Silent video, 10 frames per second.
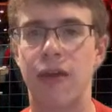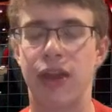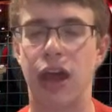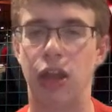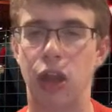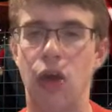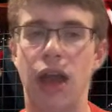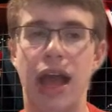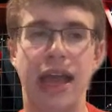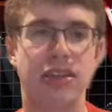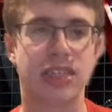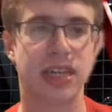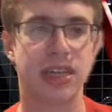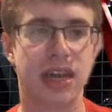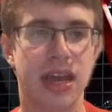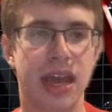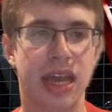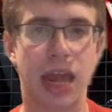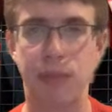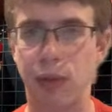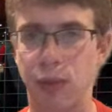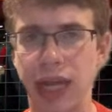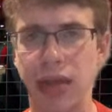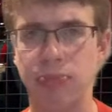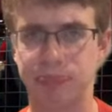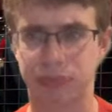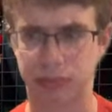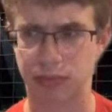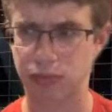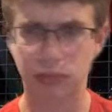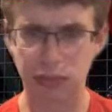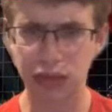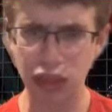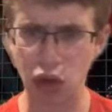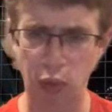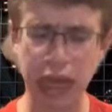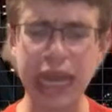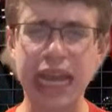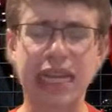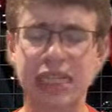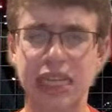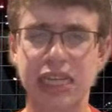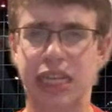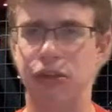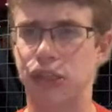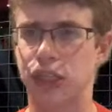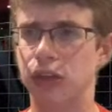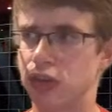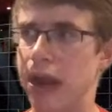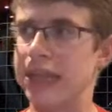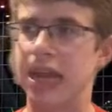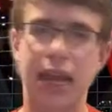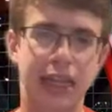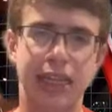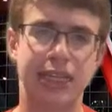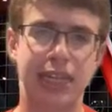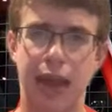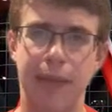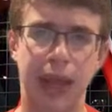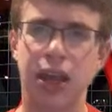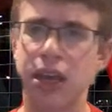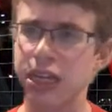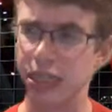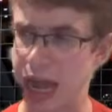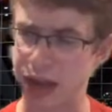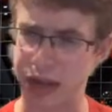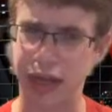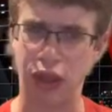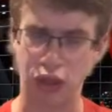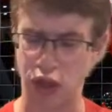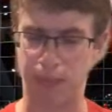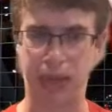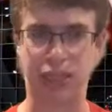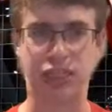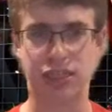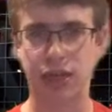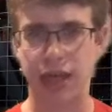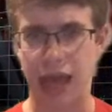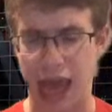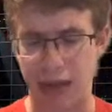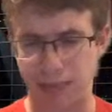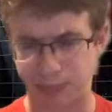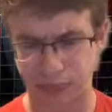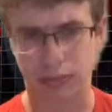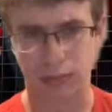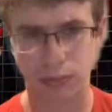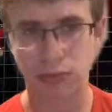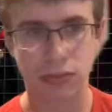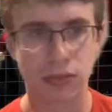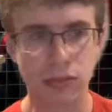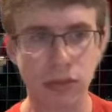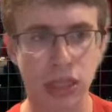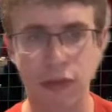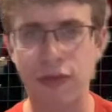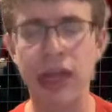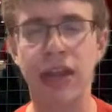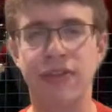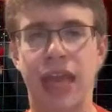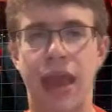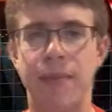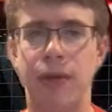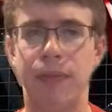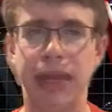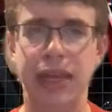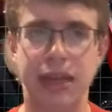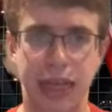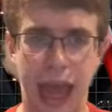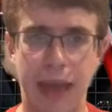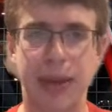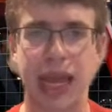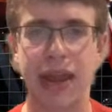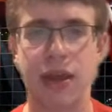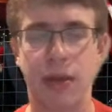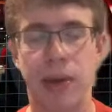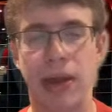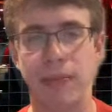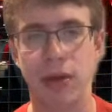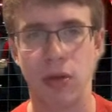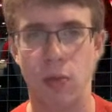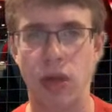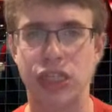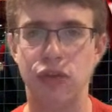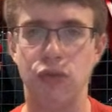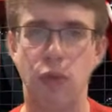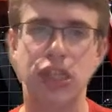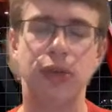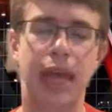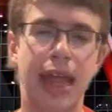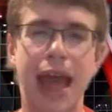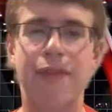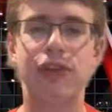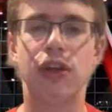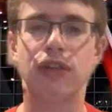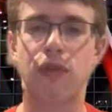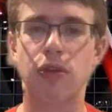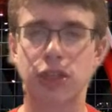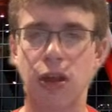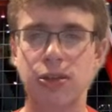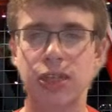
him enough. Long IL stint can be really inconsistent. You're still trying to dial in the timing, dial in your pitches, and the feel of the MLB game again. But once you get after those 4 starts,